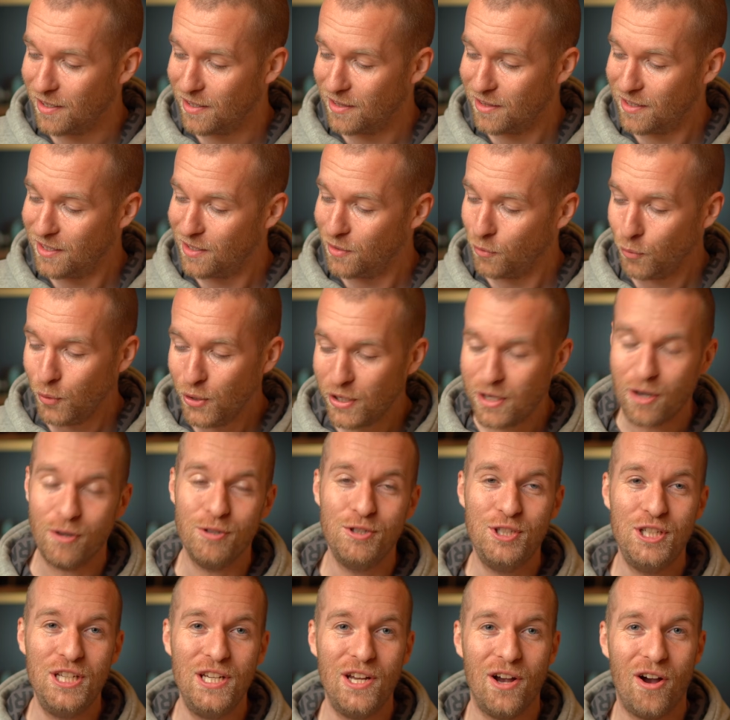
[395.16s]
the Ricoh
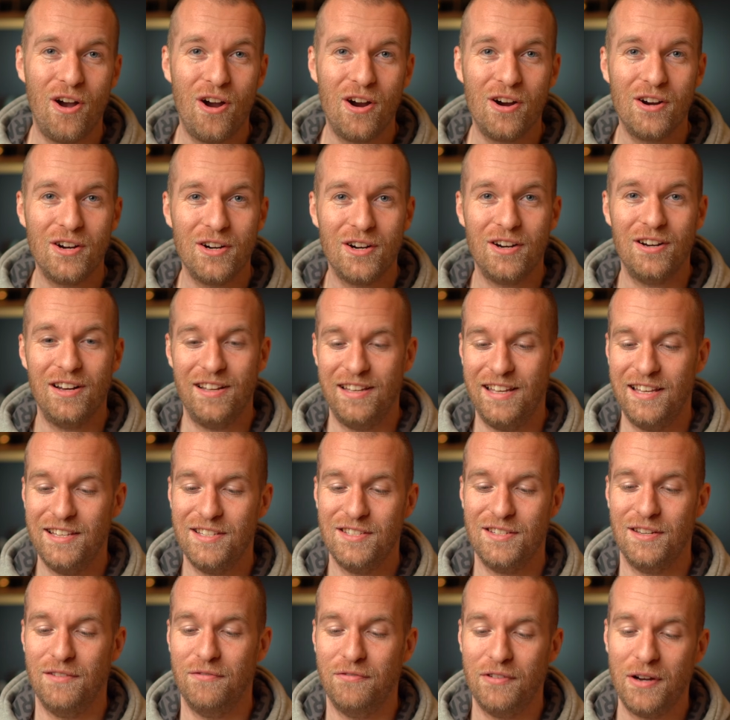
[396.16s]
GR
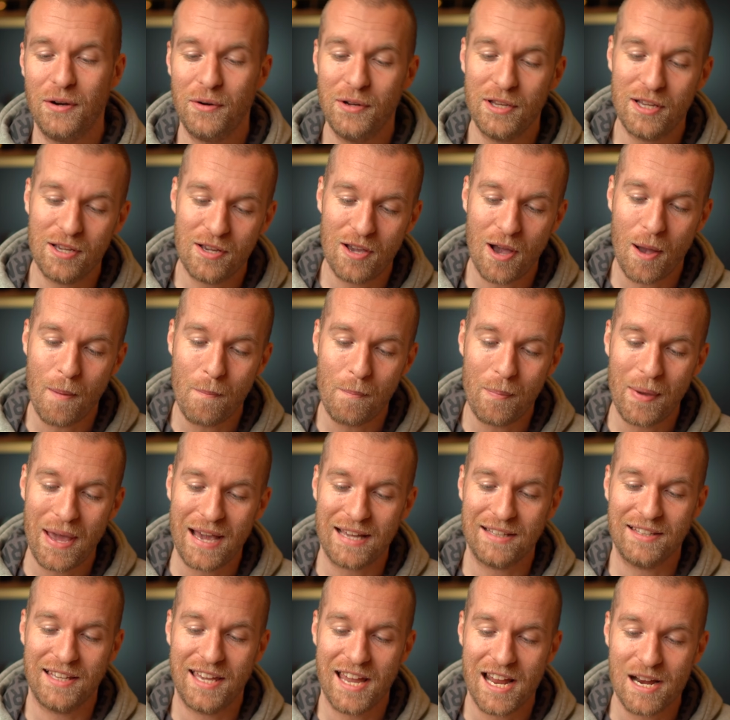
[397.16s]
is a very
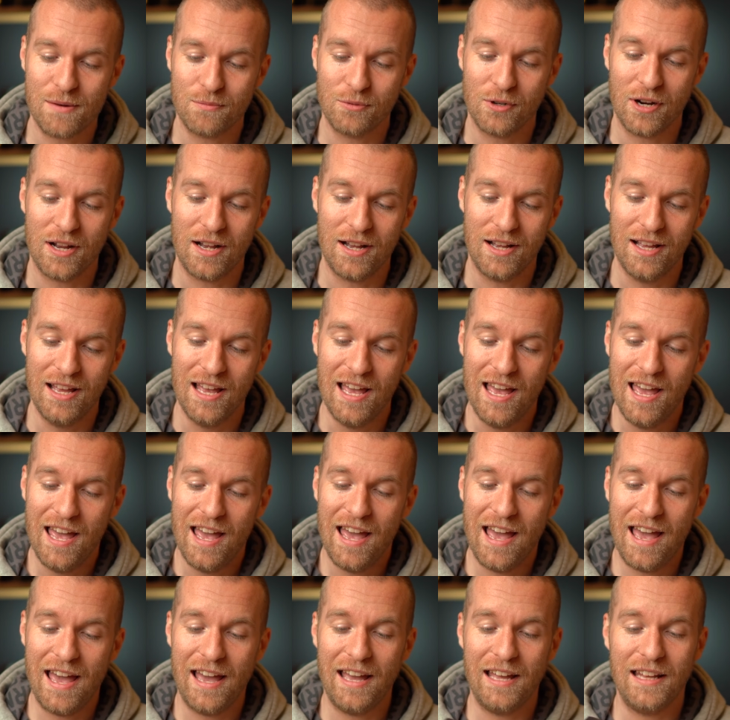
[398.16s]
compact camera,
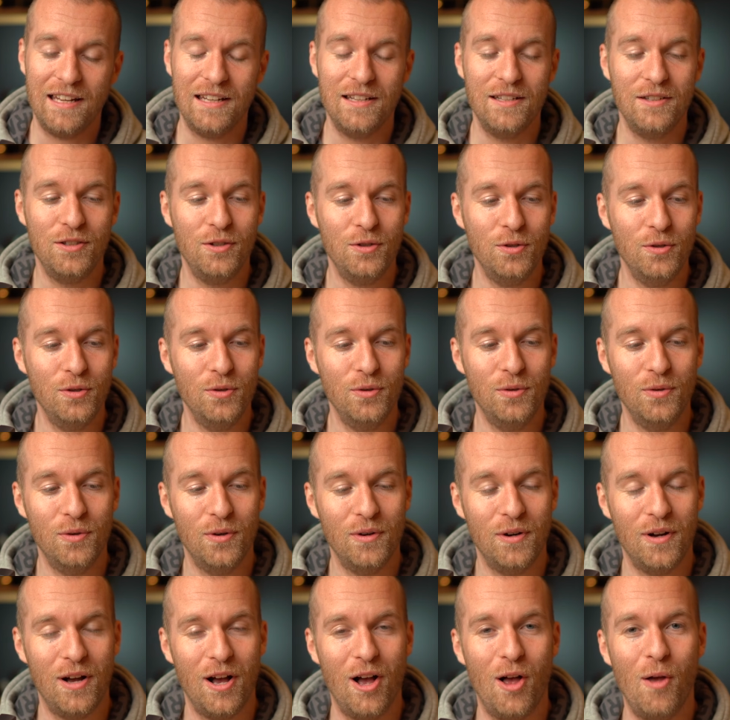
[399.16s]
and
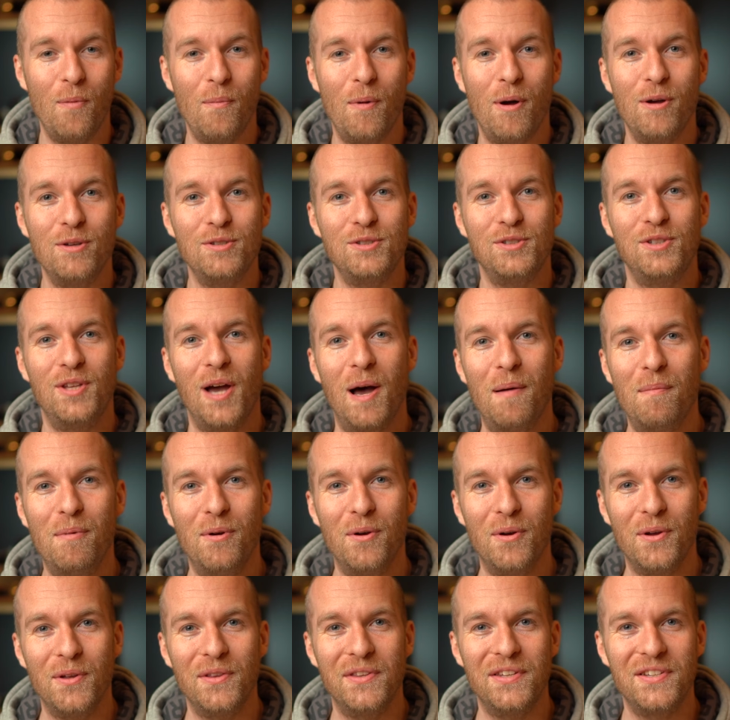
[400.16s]
you almost
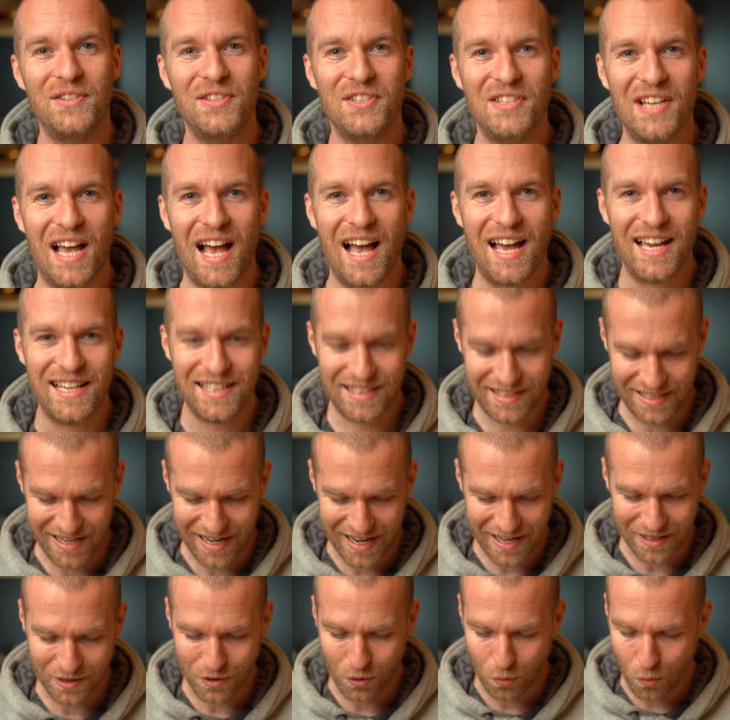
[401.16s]
double the
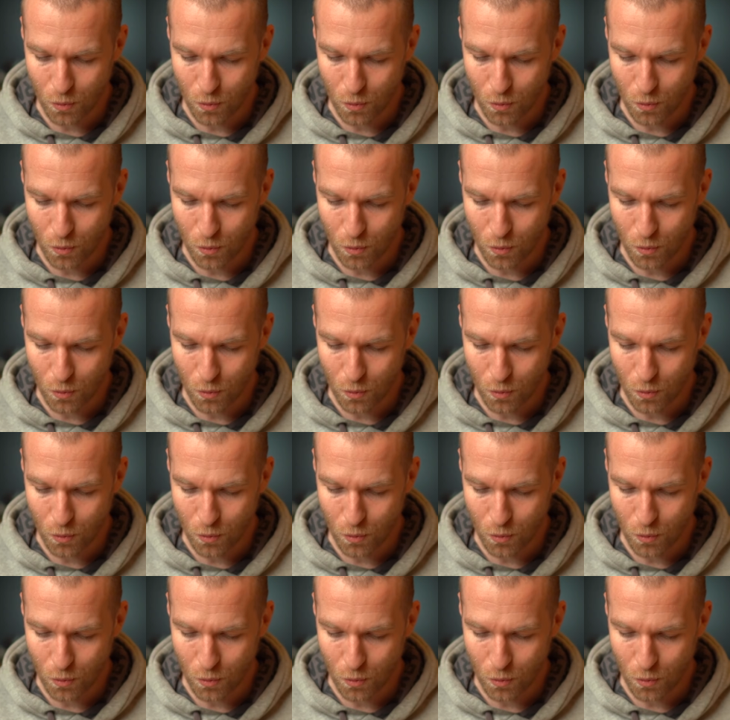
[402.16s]
size and the